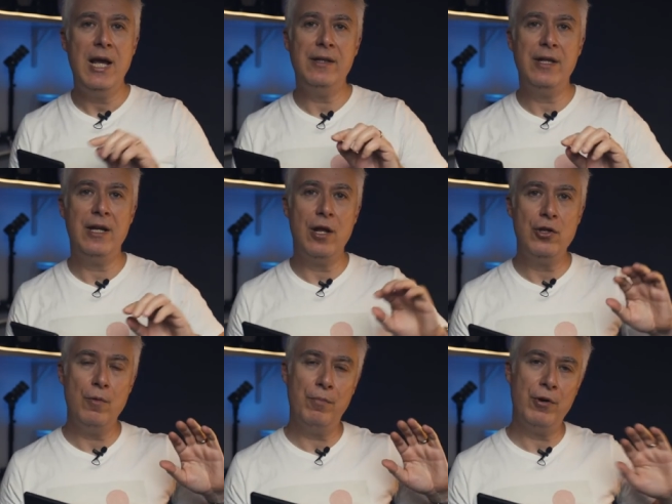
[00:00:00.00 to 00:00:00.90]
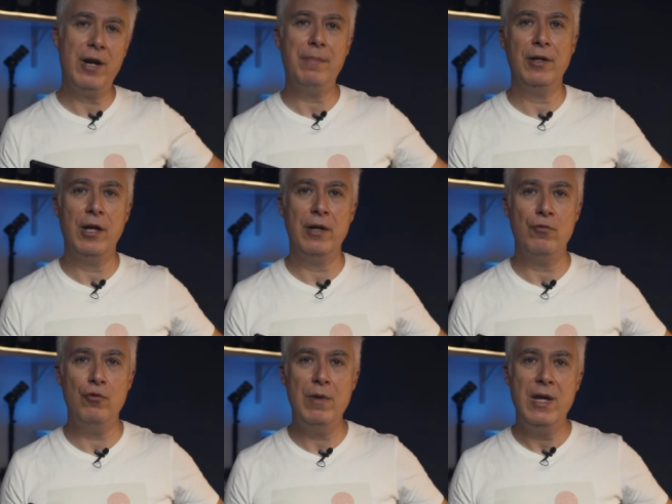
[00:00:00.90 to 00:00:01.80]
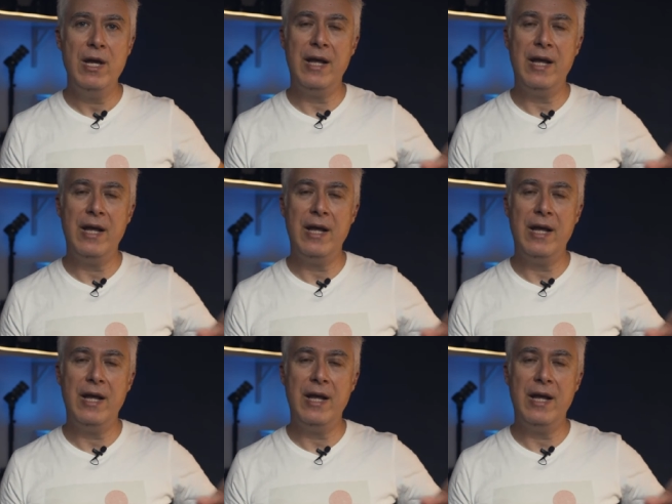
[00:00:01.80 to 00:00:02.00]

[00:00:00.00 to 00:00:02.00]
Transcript: and then you put it up in Lightroom,